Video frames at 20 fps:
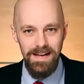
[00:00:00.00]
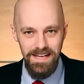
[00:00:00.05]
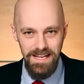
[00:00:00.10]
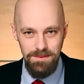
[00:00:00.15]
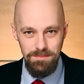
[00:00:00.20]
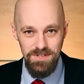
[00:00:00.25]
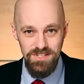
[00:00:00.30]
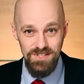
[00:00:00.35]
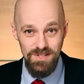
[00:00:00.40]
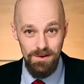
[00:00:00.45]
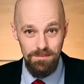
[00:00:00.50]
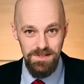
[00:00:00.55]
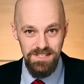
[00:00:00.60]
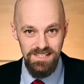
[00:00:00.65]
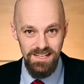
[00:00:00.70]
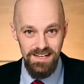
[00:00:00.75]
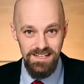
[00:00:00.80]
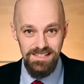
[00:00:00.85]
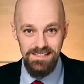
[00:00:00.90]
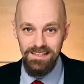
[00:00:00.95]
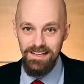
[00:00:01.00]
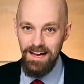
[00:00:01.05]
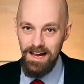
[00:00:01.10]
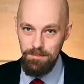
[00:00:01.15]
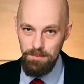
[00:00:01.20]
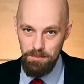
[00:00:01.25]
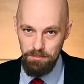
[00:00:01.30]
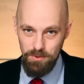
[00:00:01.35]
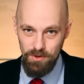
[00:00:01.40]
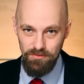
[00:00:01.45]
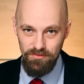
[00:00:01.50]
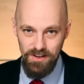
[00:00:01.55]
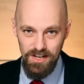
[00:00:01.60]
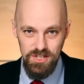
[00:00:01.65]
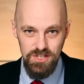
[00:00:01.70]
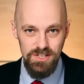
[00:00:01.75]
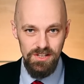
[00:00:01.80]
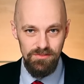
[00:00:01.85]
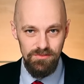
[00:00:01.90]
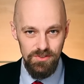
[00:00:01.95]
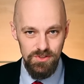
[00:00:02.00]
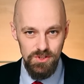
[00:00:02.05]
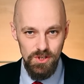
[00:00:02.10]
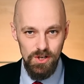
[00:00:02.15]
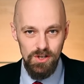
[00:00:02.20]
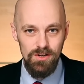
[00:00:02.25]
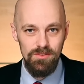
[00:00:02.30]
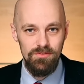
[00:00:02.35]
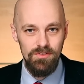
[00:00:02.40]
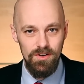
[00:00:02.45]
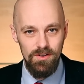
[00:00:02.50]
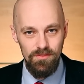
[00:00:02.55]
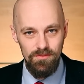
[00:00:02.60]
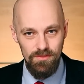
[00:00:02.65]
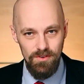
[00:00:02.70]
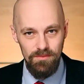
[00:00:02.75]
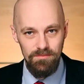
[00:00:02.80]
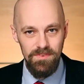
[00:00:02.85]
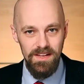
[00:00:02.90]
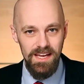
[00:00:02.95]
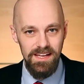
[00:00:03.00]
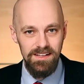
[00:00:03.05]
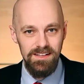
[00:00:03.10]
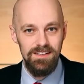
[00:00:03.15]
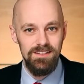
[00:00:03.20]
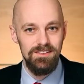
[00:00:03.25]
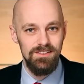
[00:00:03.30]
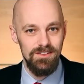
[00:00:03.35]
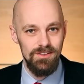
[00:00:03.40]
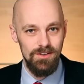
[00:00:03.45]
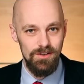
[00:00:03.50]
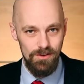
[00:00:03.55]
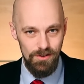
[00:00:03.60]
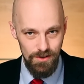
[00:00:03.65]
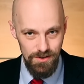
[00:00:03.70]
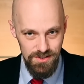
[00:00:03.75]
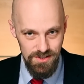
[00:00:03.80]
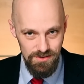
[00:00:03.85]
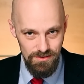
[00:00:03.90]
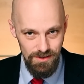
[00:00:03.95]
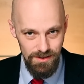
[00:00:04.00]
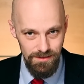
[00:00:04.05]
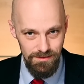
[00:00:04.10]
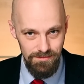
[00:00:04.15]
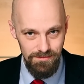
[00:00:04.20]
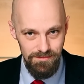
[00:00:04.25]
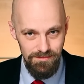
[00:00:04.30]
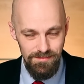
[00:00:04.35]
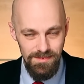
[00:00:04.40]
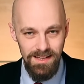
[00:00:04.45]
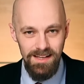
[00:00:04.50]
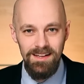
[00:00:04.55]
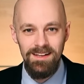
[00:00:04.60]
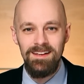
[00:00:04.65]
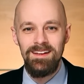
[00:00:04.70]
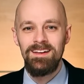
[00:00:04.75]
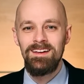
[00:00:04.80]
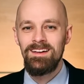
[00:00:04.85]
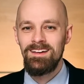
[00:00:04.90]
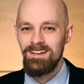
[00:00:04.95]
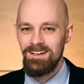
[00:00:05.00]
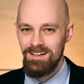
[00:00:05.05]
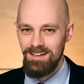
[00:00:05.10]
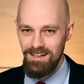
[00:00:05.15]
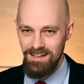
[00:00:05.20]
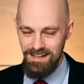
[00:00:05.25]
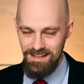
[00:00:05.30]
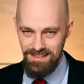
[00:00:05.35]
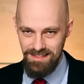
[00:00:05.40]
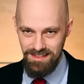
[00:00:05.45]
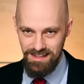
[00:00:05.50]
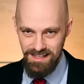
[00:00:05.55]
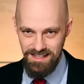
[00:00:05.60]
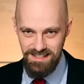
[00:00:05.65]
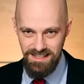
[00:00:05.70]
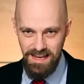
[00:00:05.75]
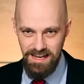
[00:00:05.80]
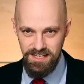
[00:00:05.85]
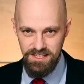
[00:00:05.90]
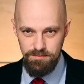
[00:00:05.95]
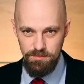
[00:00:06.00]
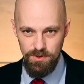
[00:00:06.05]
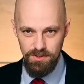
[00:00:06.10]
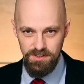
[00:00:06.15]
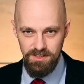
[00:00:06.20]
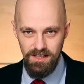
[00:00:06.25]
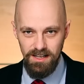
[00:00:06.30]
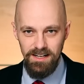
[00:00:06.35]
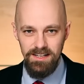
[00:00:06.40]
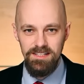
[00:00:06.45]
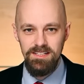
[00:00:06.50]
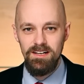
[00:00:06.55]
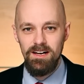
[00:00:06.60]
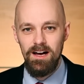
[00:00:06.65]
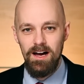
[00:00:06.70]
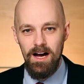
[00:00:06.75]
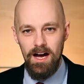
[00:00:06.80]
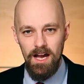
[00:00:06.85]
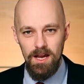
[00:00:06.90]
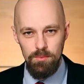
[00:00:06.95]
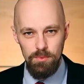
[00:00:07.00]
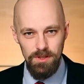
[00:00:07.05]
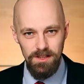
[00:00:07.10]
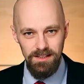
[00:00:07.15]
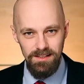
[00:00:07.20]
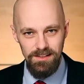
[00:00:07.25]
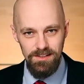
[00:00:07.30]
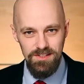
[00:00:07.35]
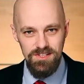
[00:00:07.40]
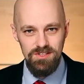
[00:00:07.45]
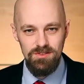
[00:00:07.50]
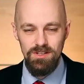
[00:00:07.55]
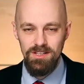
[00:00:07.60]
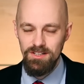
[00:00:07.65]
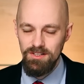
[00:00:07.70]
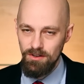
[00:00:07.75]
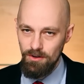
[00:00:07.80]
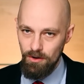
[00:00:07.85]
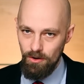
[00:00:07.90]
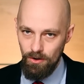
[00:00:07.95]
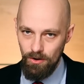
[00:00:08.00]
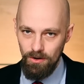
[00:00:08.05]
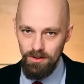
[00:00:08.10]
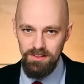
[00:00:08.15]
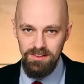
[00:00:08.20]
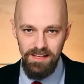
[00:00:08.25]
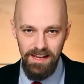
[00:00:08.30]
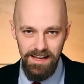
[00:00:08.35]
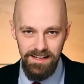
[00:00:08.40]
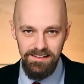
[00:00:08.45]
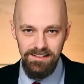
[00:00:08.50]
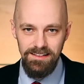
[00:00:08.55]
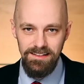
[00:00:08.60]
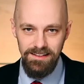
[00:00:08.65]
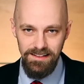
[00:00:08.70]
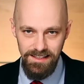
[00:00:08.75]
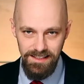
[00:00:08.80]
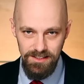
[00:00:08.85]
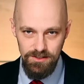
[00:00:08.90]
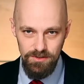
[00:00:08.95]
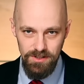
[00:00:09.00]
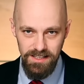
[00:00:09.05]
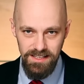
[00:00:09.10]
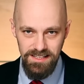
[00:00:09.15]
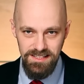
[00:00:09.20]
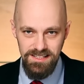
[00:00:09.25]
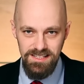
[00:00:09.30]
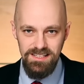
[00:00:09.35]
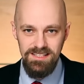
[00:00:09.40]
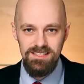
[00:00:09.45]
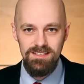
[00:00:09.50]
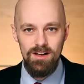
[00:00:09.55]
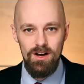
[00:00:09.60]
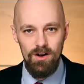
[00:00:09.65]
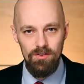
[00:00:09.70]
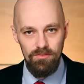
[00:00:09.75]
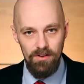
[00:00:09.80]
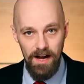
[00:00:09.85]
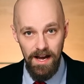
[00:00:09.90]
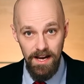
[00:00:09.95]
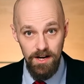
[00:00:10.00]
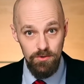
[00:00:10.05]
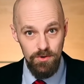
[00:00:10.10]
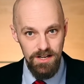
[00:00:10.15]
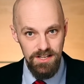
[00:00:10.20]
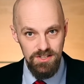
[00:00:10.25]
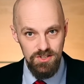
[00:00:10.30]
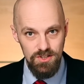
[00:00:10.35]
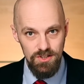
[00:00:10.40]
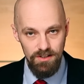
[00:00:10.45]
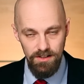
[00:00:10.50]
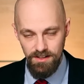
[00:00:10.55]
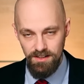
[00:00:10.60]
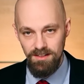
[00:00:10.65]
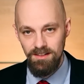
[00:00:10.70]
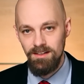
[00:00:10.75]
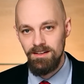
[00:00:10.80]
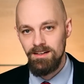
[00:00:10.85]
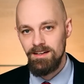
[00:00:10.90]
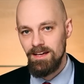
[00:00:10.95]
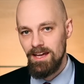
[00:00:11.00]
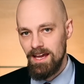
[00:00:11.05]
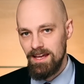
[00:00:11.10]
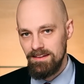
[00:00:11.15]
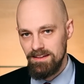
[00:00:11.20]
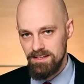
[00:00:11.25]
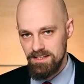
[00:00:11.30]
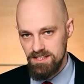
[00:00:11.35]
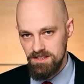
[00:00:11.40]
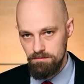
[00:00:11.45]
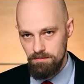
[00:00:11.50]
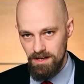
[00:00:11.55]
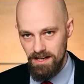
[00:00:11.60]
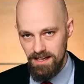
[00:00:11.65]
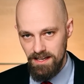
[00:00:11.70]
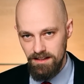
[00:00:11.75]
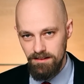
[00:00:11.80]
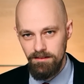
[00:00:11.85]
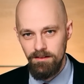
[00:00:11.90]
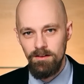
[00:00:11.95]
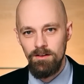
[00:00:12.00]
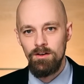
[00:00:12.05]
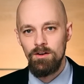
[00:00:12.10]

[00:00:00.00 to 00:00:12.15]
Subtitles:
name is Thomas Eisl. I'm a professional photographer from Vienna, Austria. In this expert guide, I will illustrate all technical intricacies of high-res shot and explain